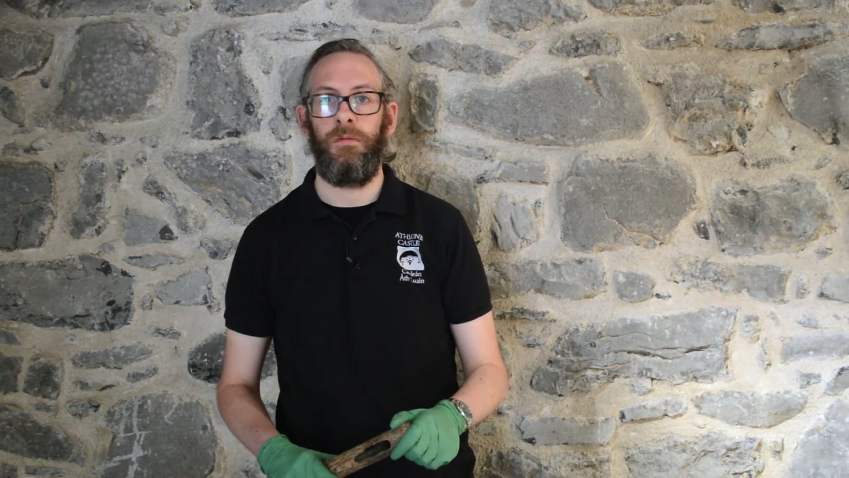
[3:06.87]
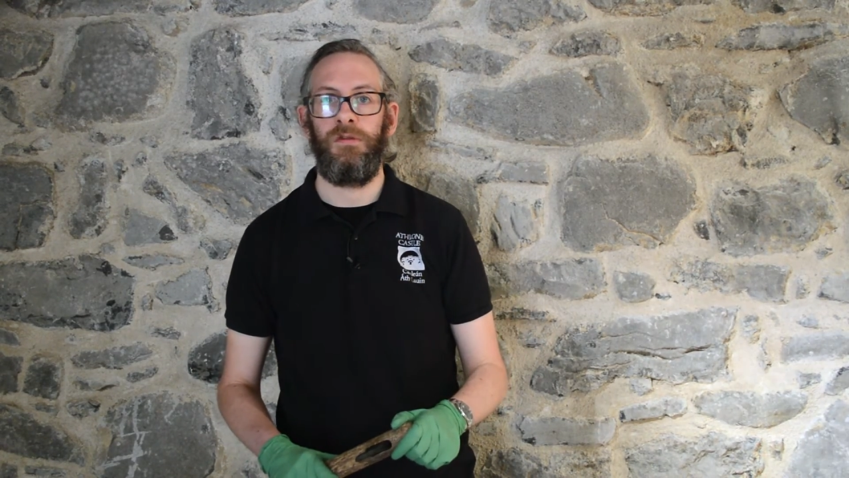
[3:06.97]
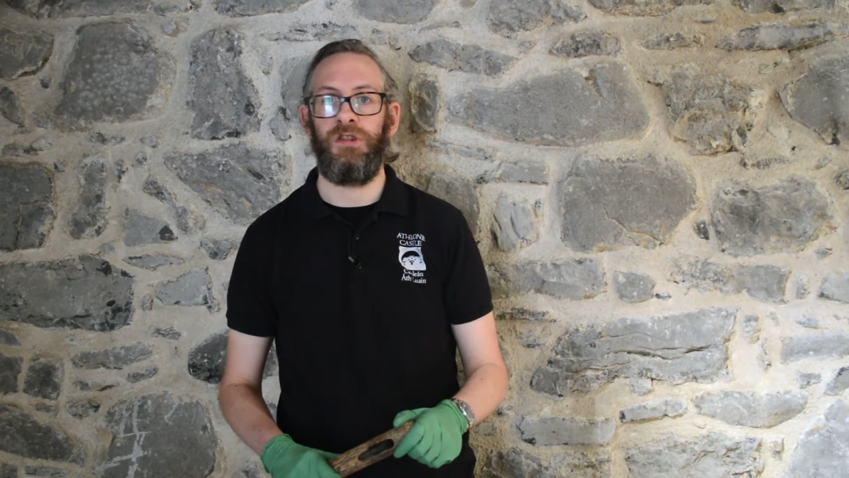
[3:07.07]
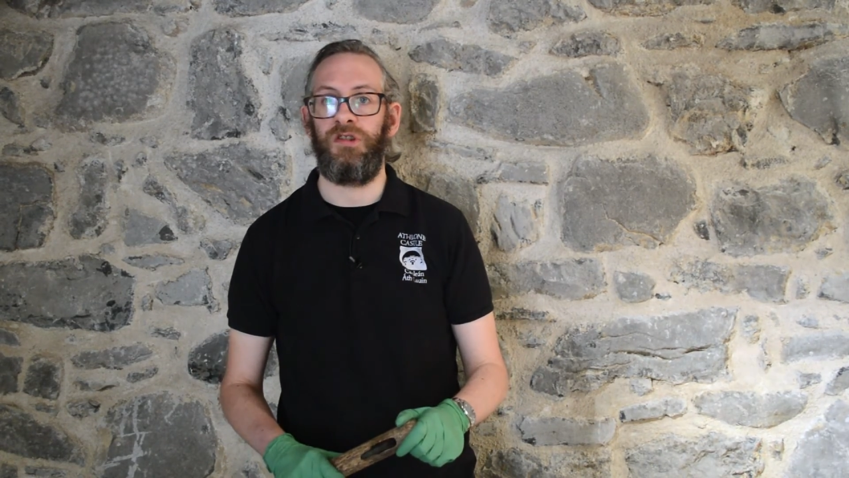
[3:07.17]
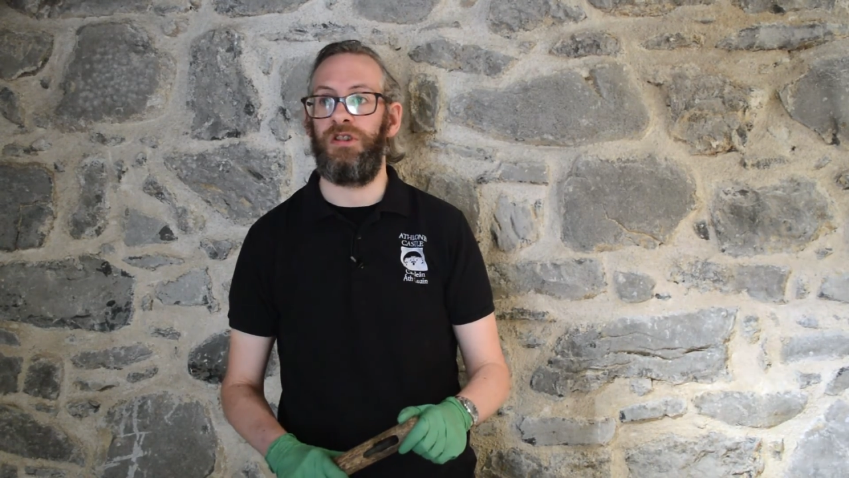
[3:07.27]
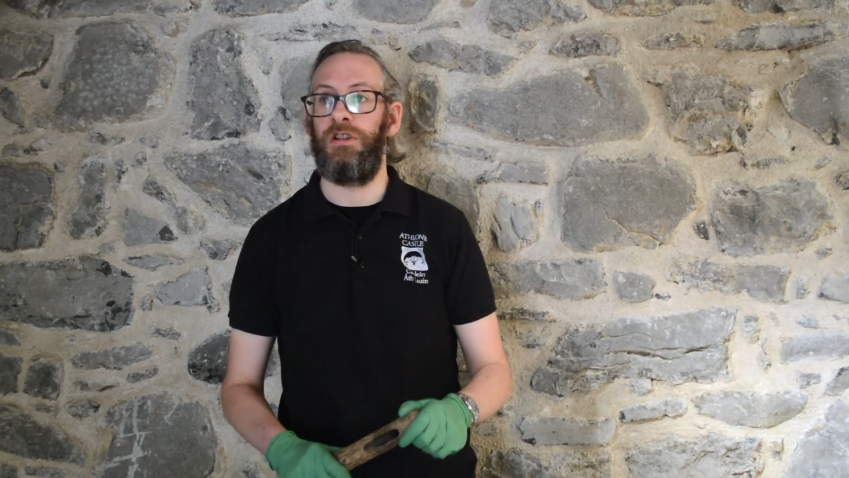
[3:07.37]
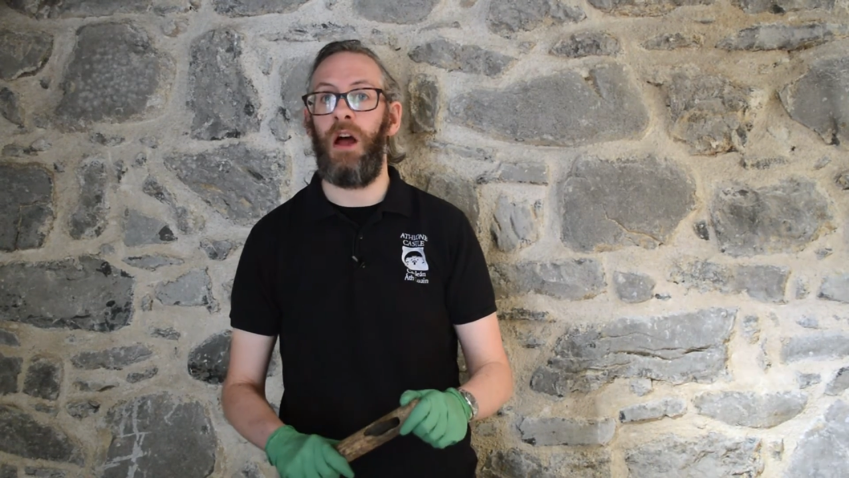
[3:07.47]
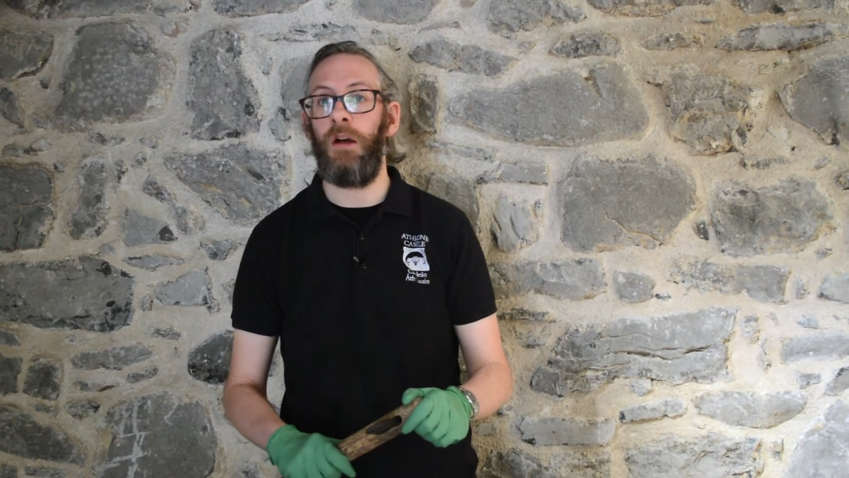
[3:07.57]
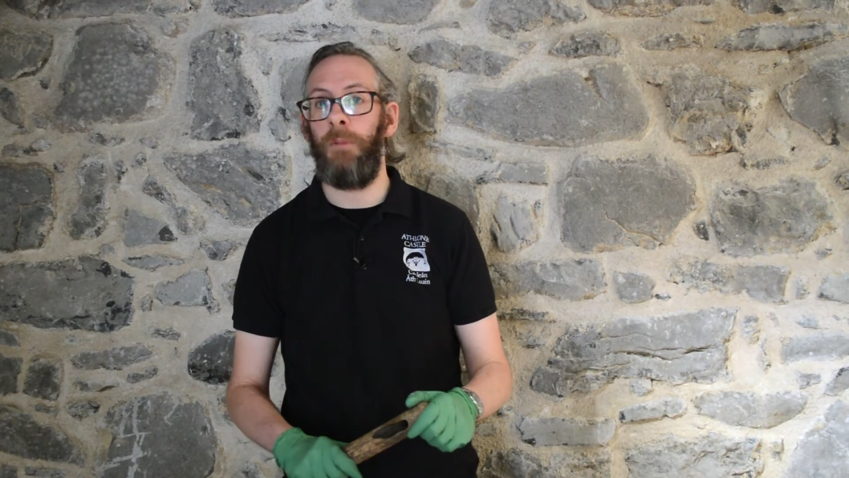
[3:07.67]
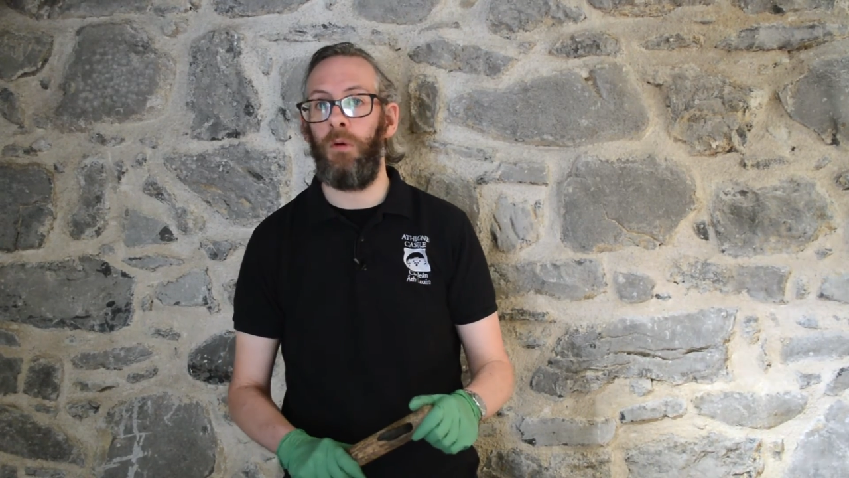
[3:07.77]
such as
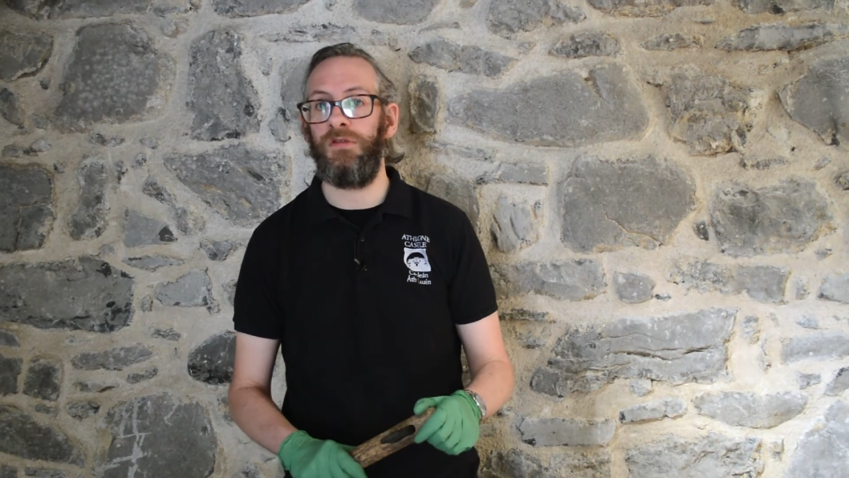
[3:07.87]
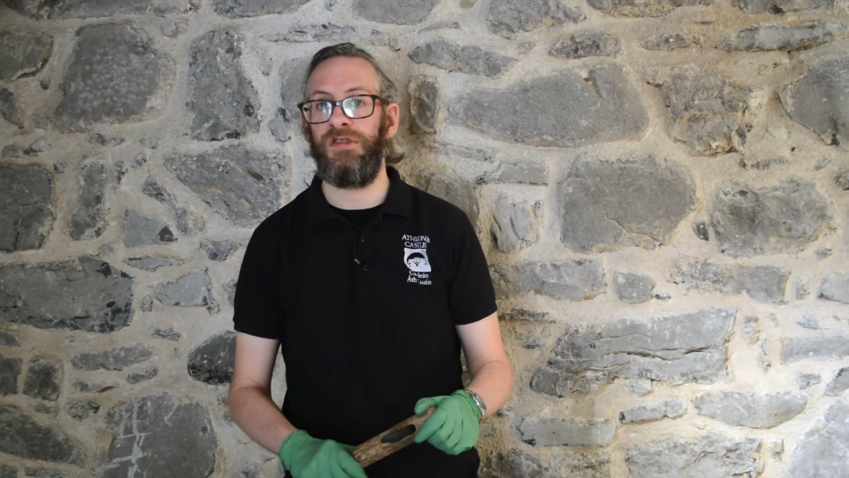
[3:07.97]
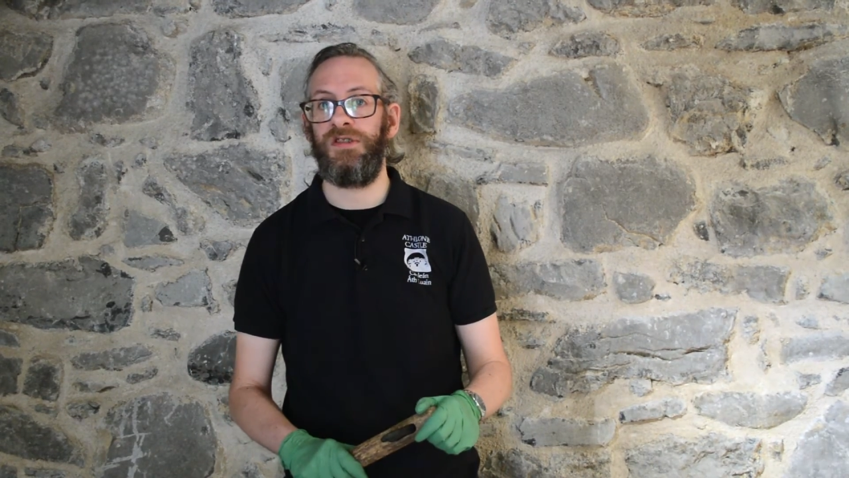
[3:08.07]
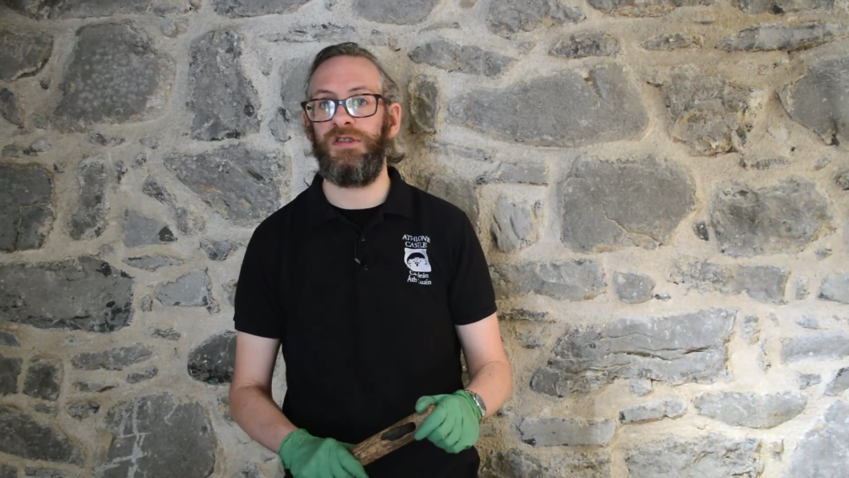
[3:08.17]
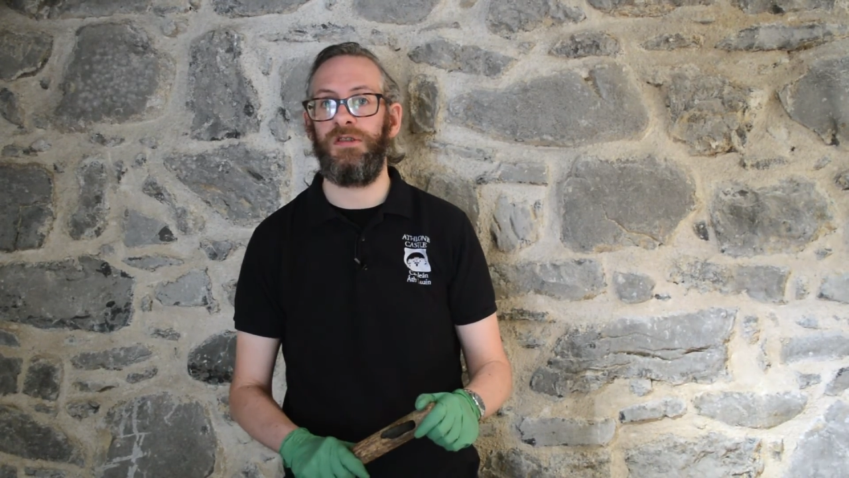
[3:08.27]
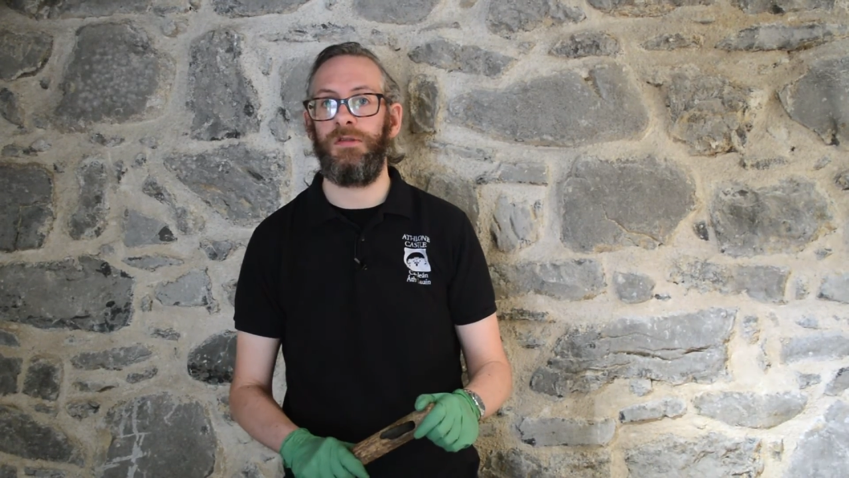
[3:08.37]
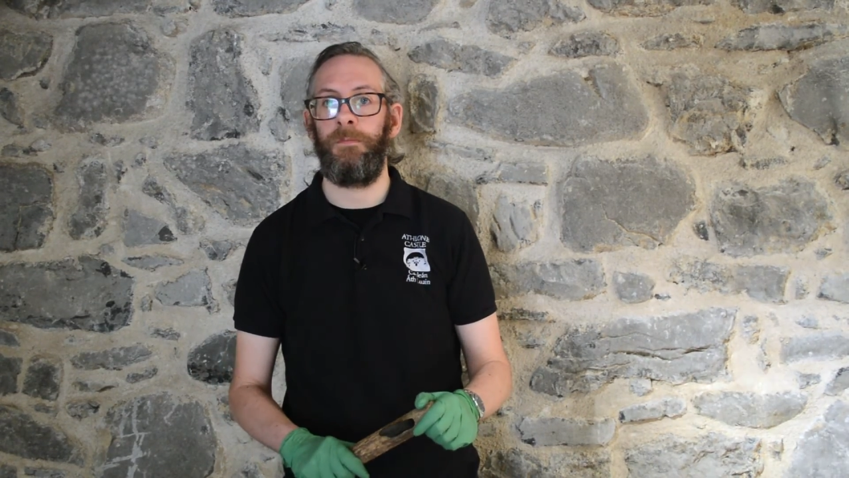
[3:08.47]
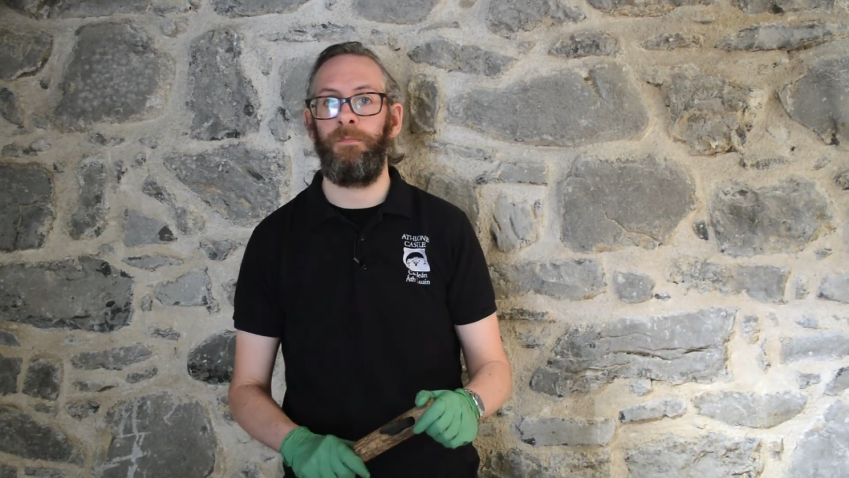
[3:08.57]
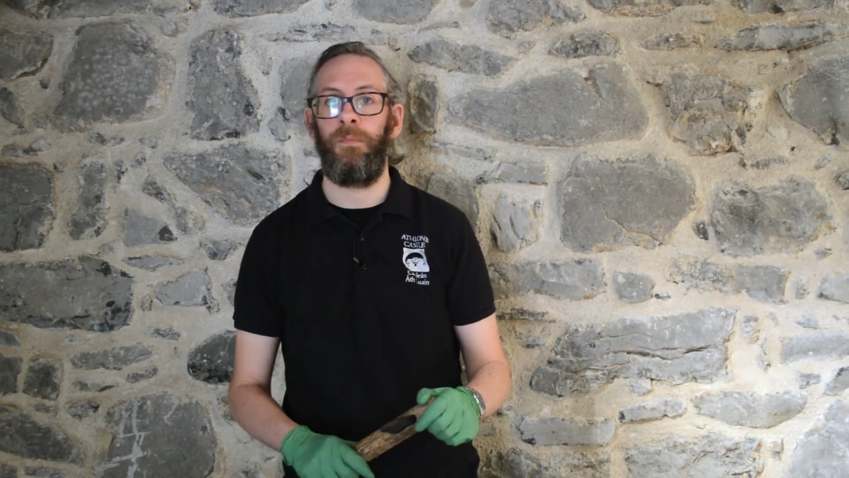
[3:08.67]
log boats